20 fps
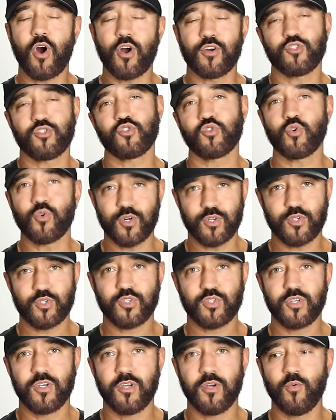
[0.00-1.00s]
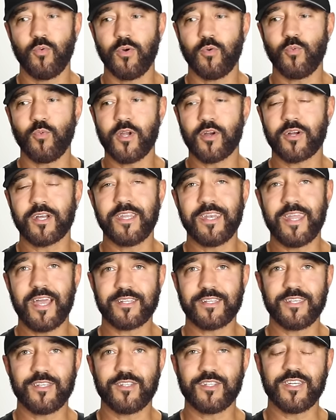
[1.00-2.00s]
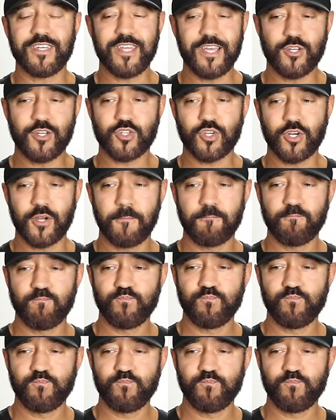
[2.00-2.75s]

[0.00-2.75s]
our source when we are connected to nature.